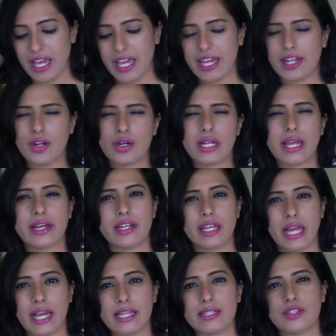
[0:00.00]
It looked like a
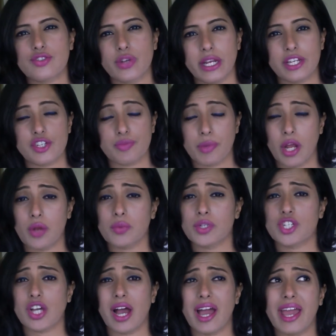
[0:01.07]
nice reddish brown,
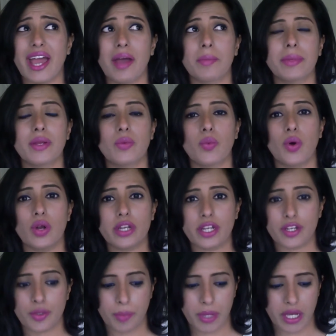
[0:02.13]
which I have been
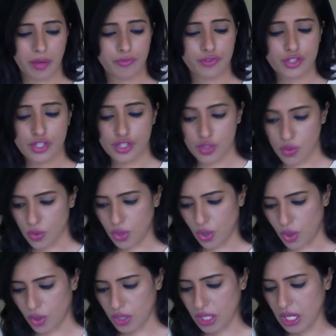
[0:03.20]
wanting to pick up for so
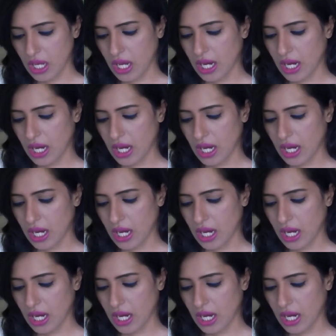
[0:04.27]
long.